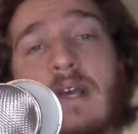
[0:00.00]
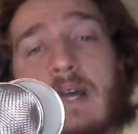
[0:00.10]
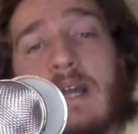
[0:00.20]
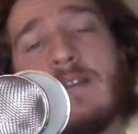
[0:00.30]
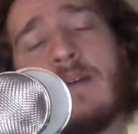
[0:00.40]

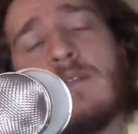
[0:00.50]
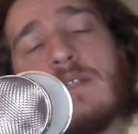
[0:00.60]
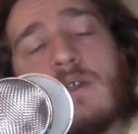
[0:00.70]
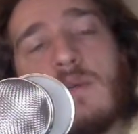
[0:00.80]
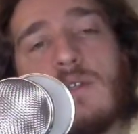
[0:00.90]
And anytime we're
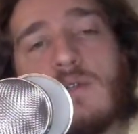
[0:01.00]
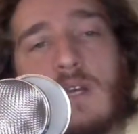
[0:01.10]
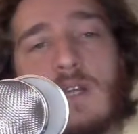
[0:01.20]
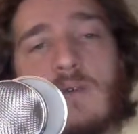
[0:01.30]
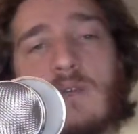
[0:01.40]
dealing with
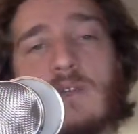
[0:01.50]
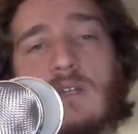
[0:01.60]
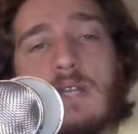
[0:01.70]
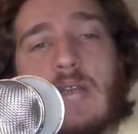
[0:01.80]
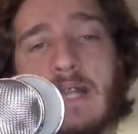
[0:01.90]
strings, we're
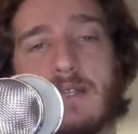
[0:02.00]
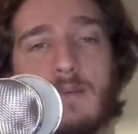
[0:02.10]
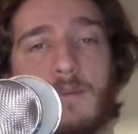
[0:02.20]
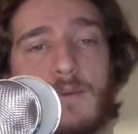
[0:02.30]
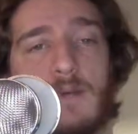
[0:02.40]
using the @
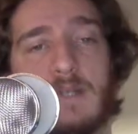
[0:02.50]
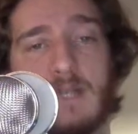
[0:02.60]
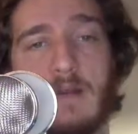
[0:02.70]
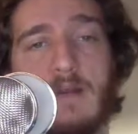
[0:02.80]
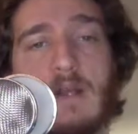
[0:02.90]
symbol
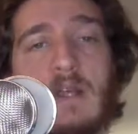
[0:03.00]
instead.